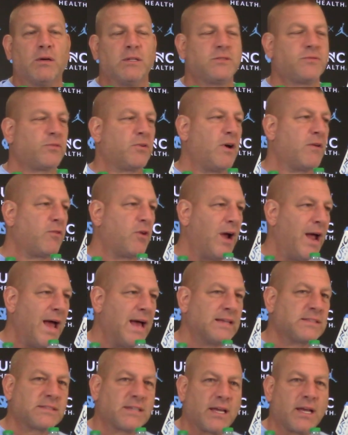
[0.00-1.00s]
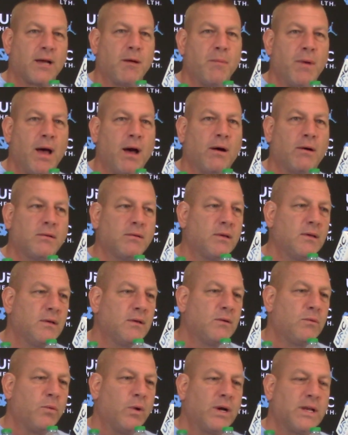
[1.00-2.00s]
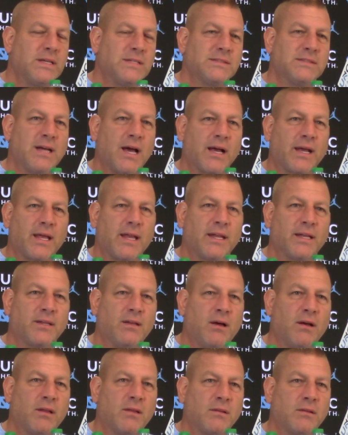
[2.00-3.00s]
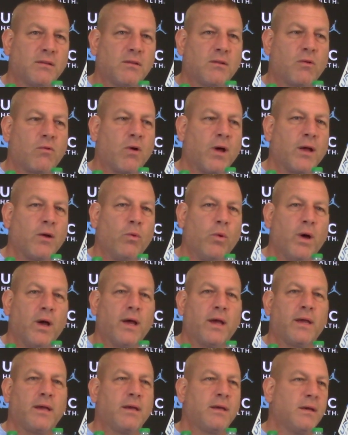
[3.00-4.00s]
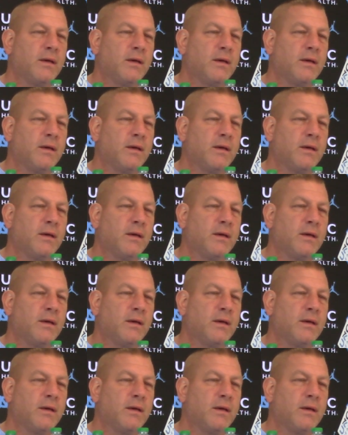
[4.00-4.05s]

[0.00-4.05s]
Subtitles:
He's forever asking about what he's not getting done the right way.